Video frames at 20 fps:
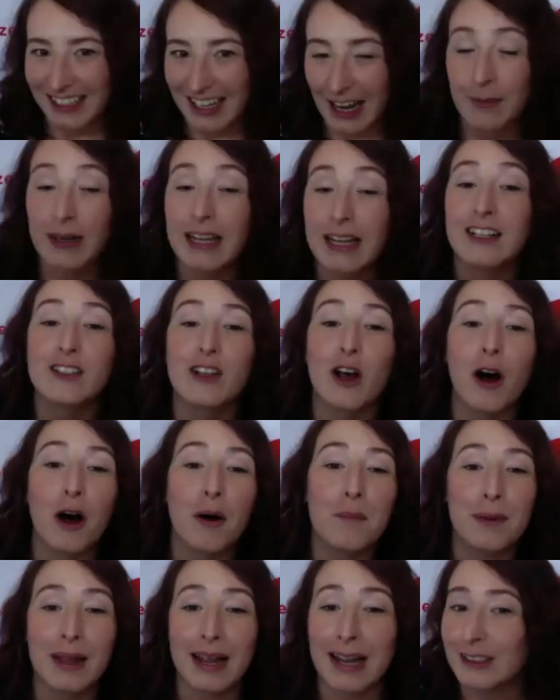I mean, it's
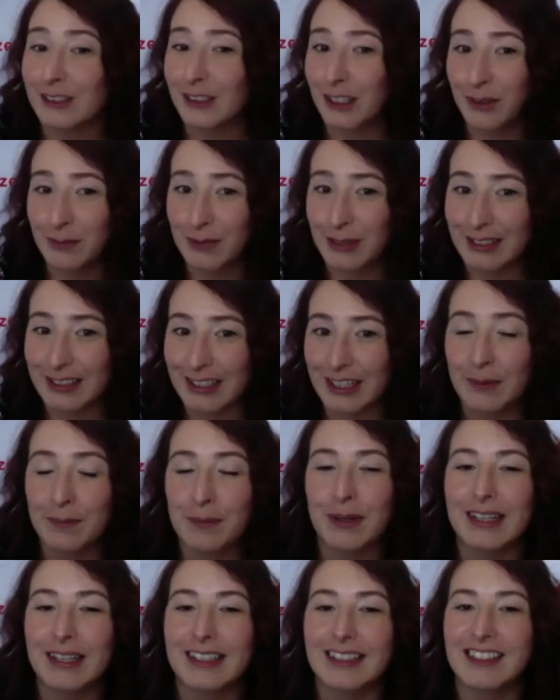all banjo music,
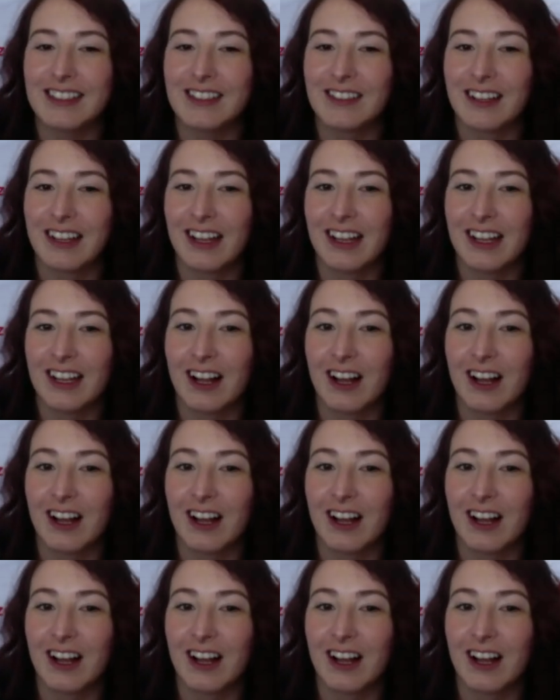but it's it